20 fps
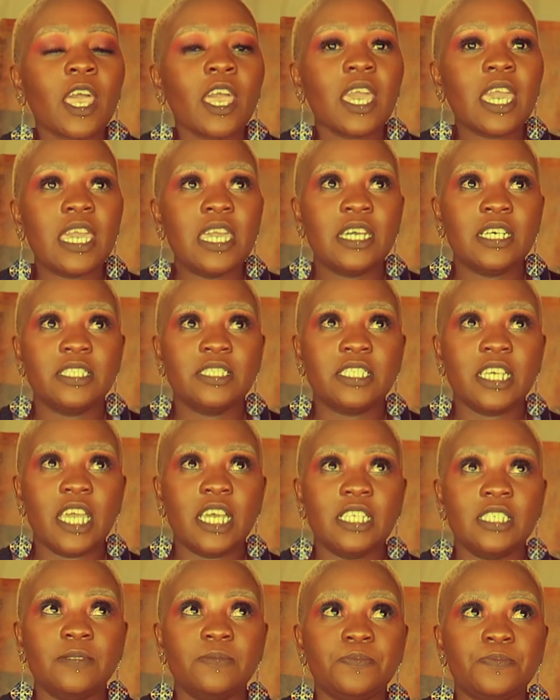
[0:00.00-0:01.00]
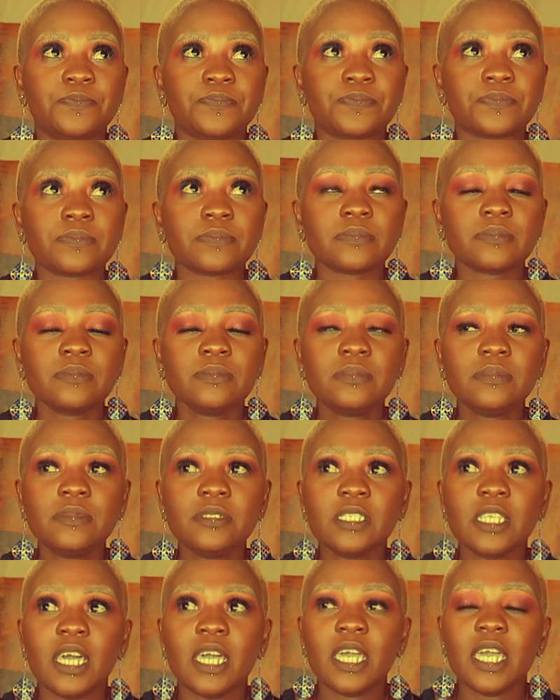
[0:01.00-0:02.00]
And then
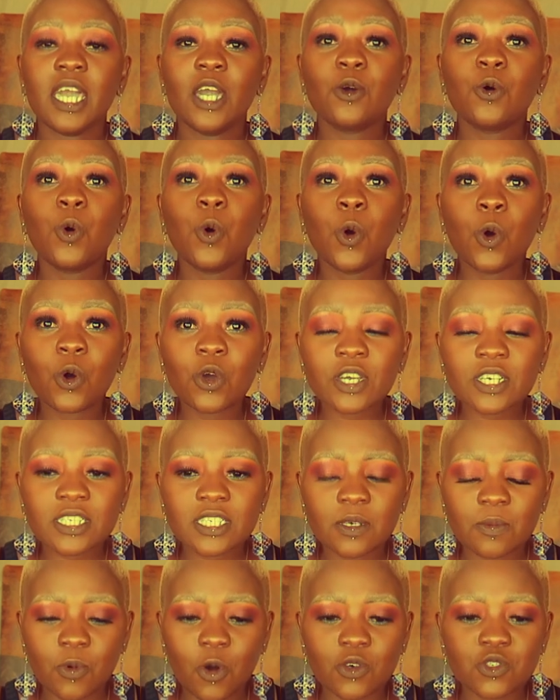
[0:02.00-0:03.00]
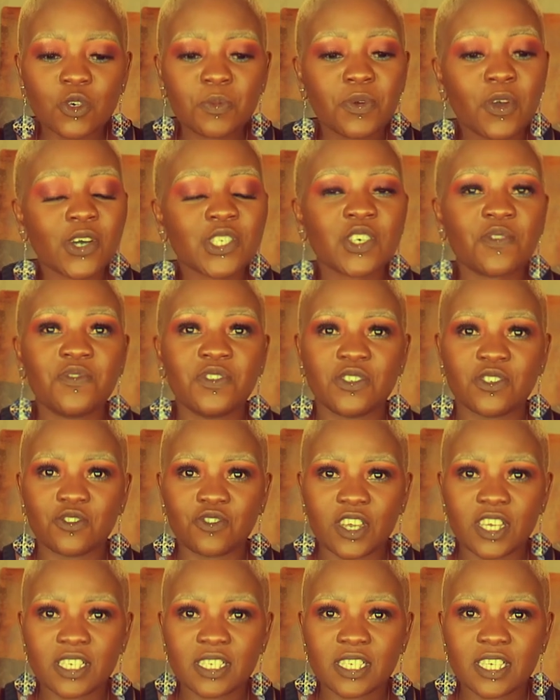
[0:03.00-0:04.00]
a horse, also because of its
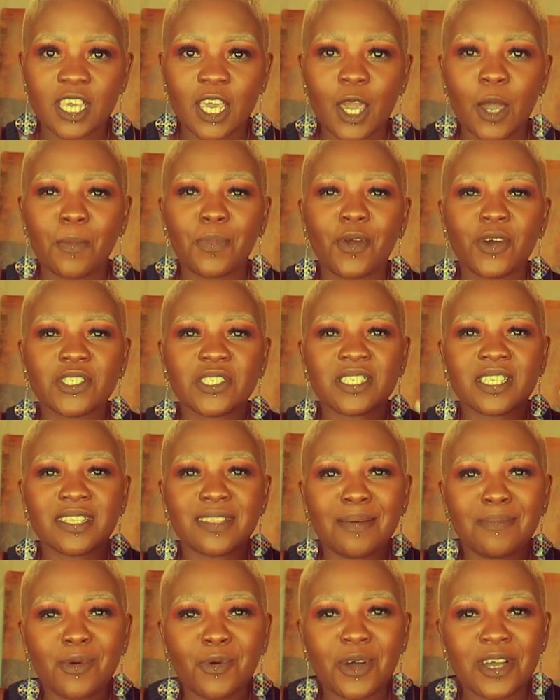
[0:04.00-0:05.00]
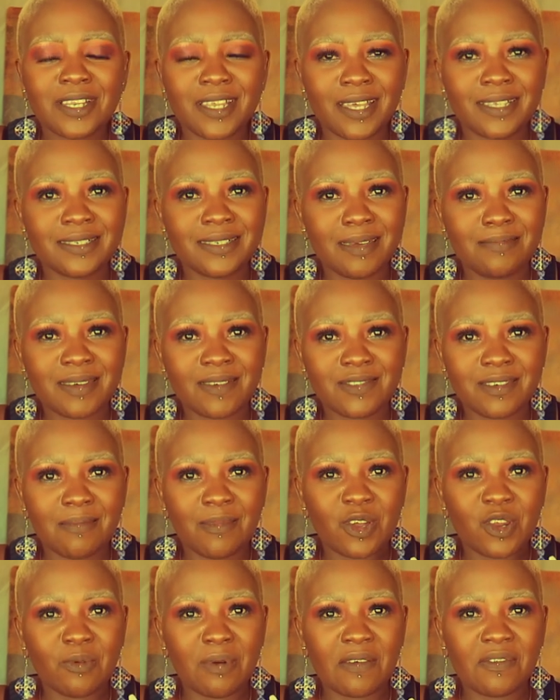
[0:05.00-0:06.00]
grace, because number one, it's named after
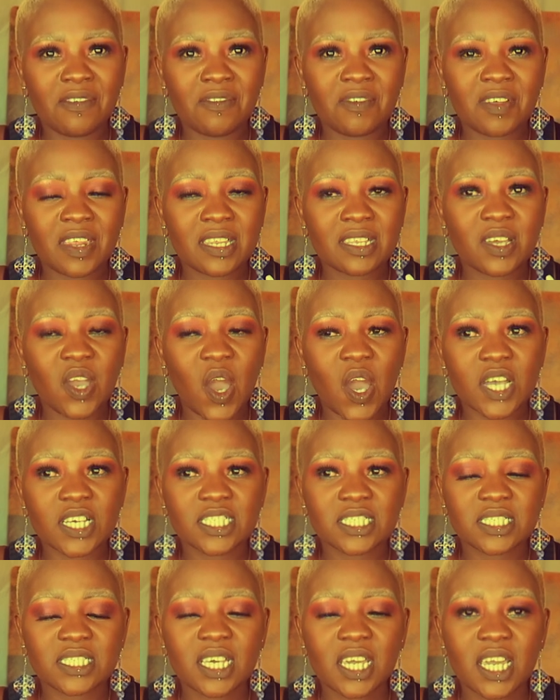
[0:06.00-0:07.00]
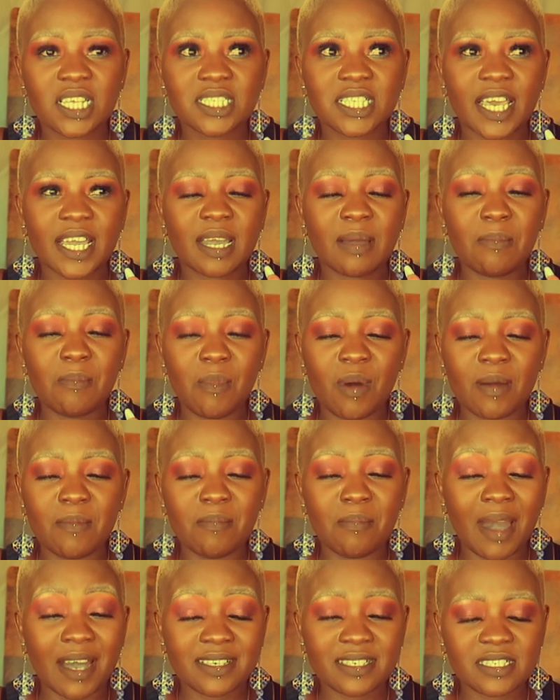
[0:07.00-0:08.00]
one of my favorite cars. It's like a
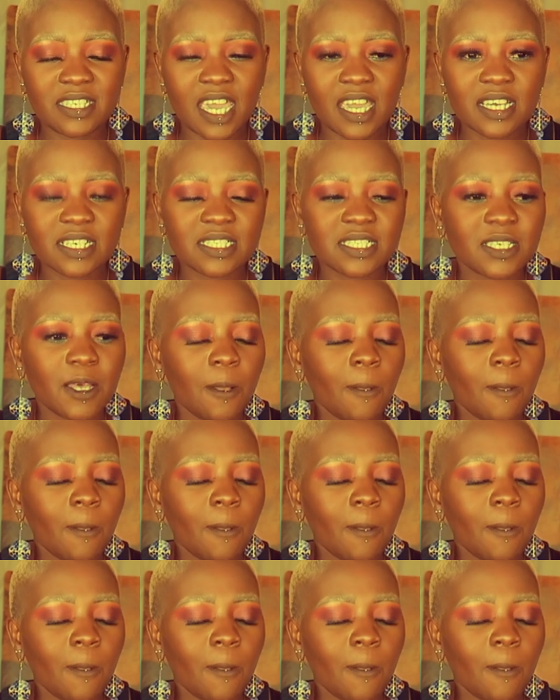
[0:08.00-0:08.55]
Mustangs,